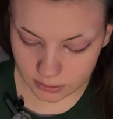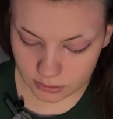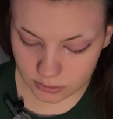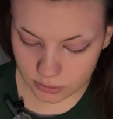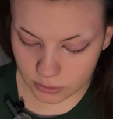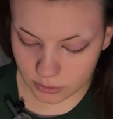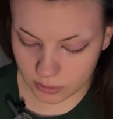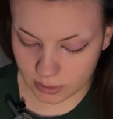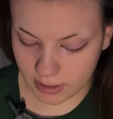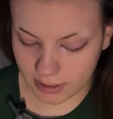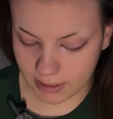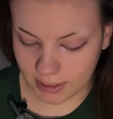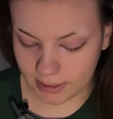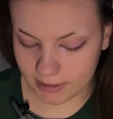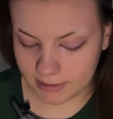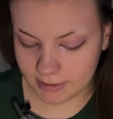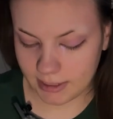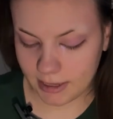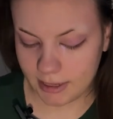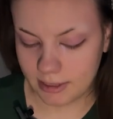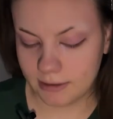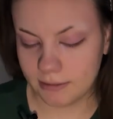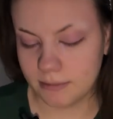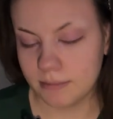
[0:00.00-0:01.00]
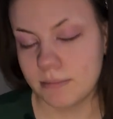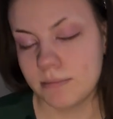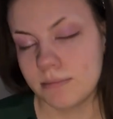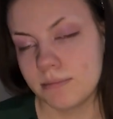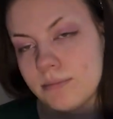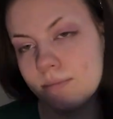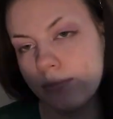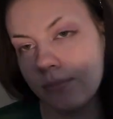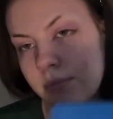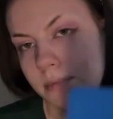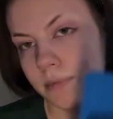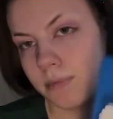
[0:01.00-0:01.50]
So like I said,
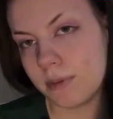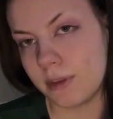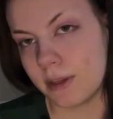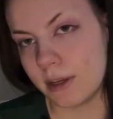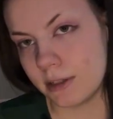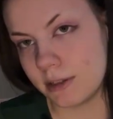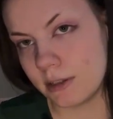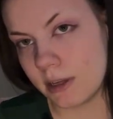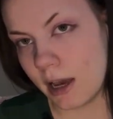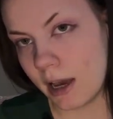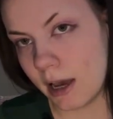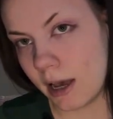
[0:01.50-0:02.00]
this